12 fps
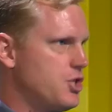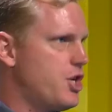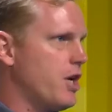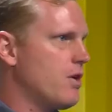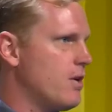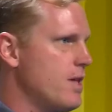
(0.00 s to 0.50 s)

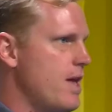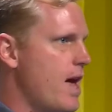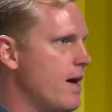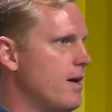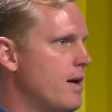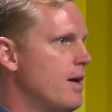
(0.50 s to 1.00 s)
chicken or the
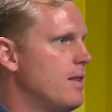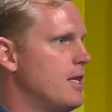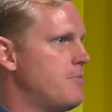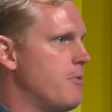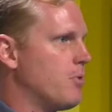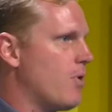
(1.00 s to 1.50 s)
egg?
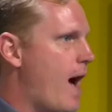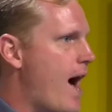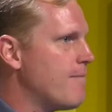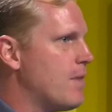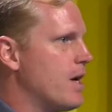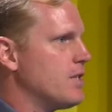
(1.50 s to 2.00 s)
These people don't
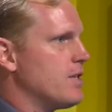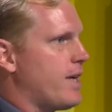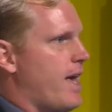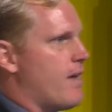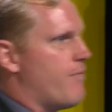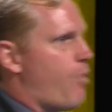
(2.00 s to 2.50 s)
have money, so they
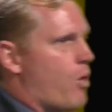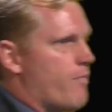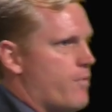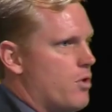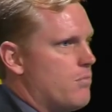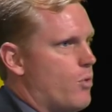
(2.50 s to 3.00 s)
can't afford
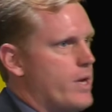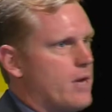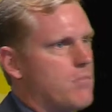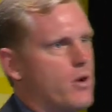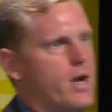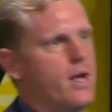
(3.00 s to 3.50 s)
food, but we
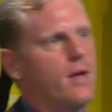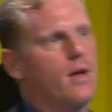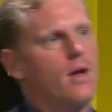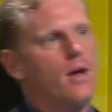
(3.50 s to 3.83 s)
can bring